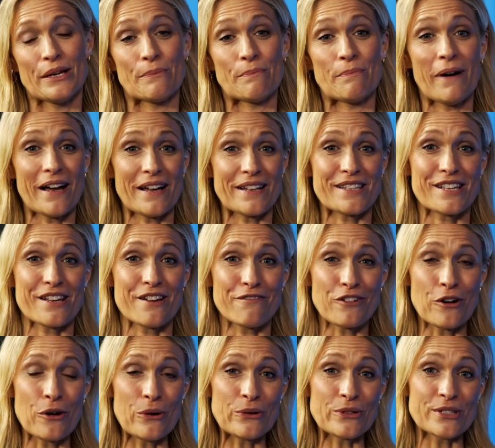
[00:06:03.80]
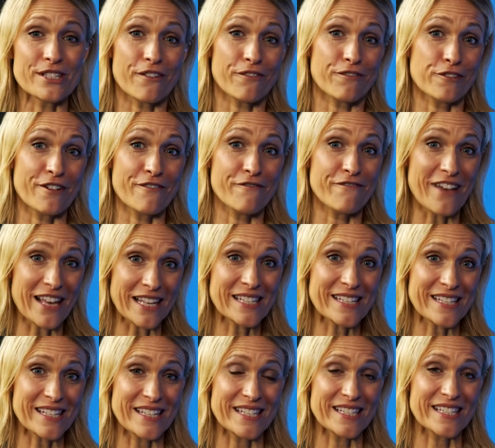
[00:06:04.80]
But of course, for
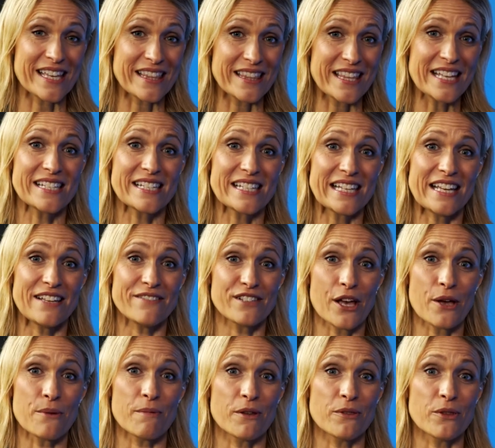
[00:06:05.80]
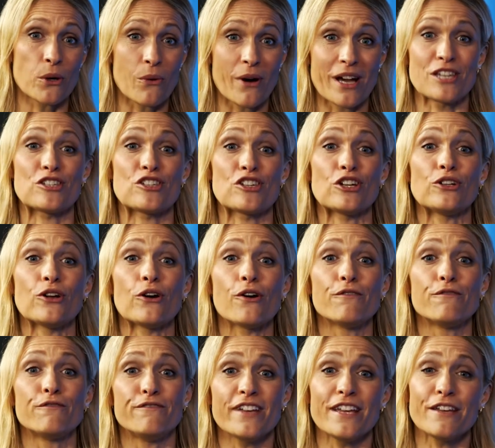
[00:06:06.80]
investors, this leaves open the question of
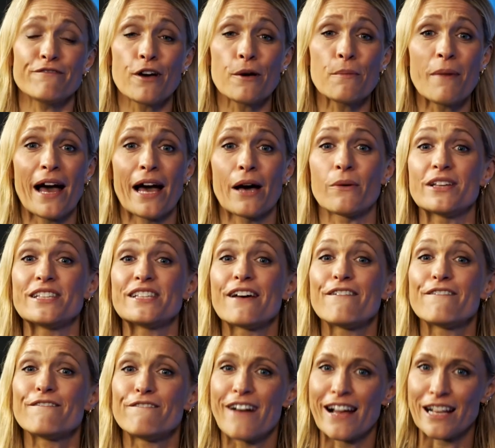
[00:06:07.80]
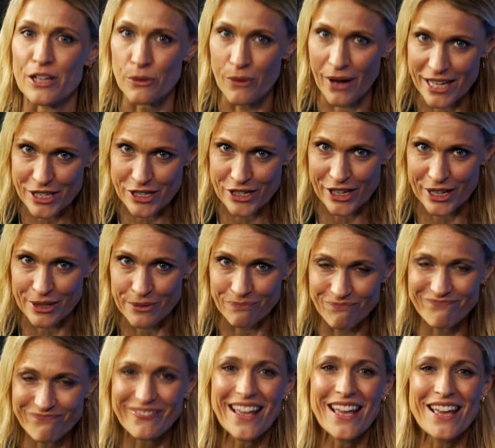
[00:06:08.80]
VivoPower's valuation.
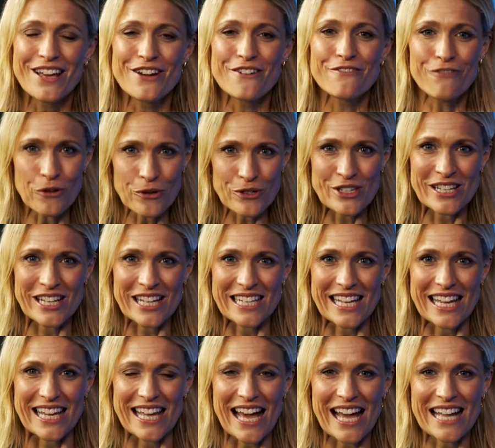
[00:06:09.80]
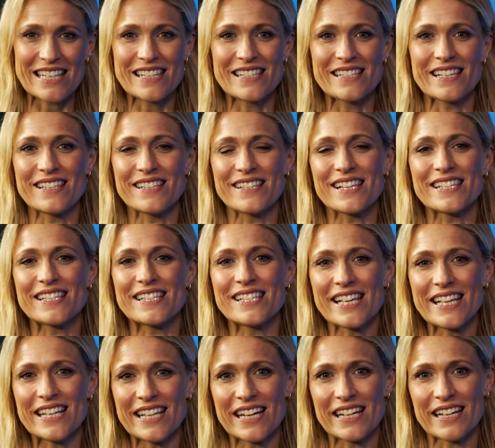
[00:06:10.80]
Fortunately, Edison's
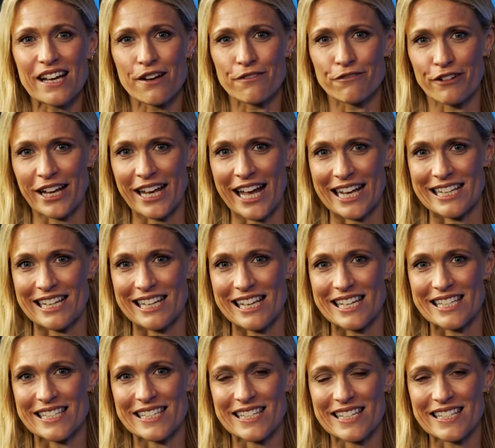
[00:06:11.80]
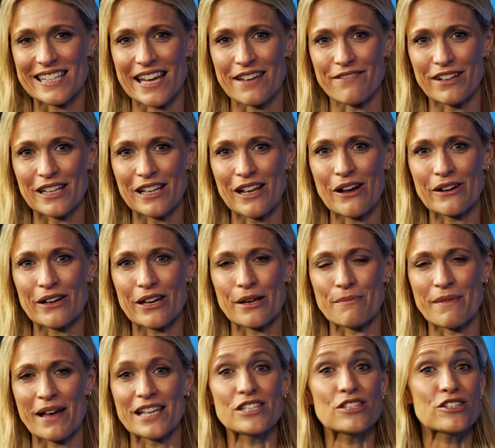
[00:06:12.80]
senior covering analyst, David Larkam,
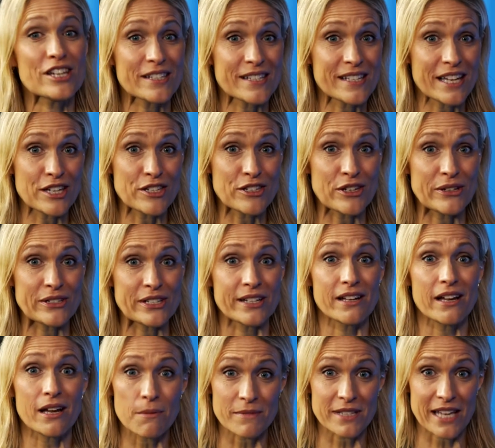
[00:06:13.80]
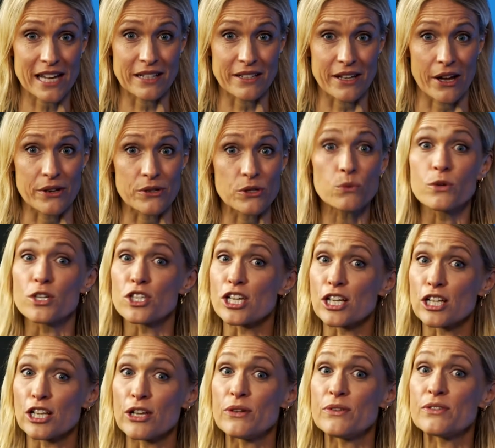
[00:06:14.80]
has just issued an update note which
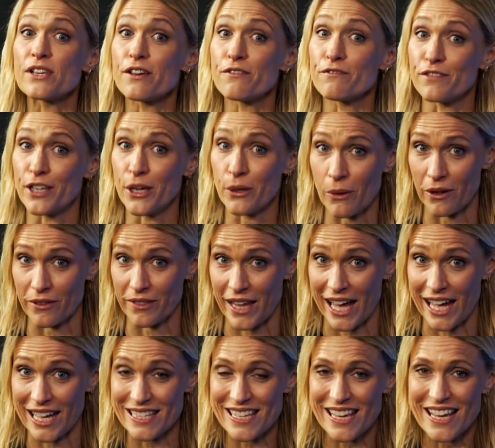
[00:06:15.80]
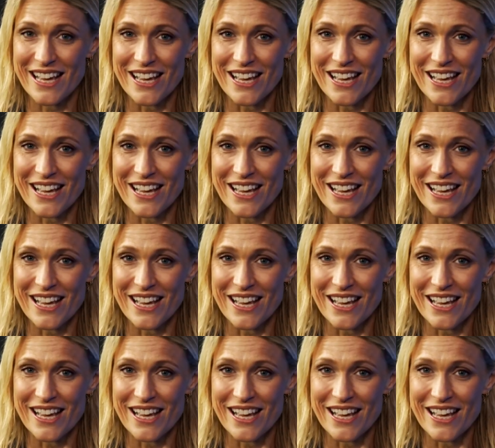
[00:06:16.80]
includes a view on that.